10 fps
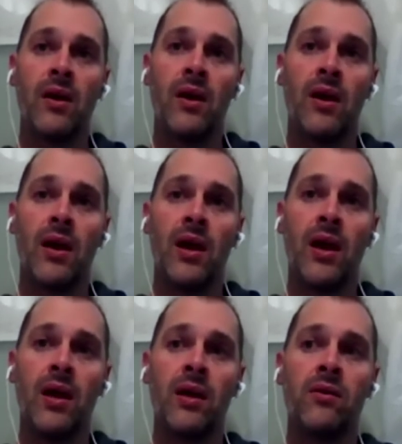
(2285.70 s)

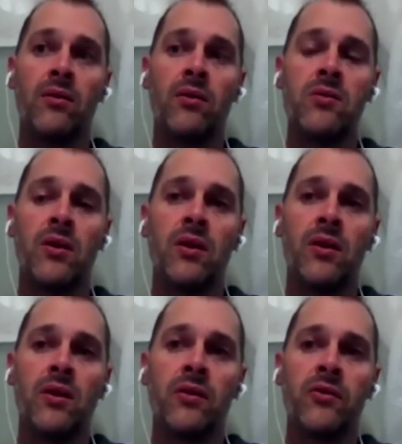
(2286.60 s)
And
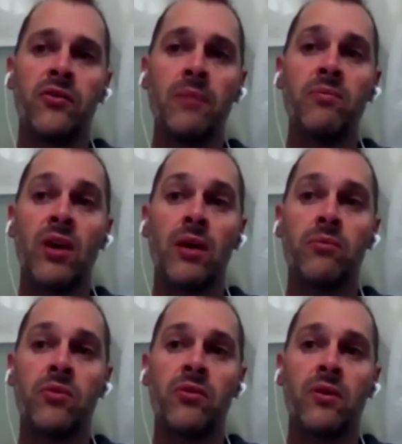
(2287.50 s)

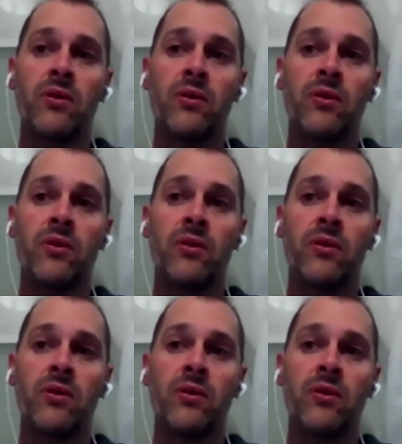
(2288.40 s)
sometimes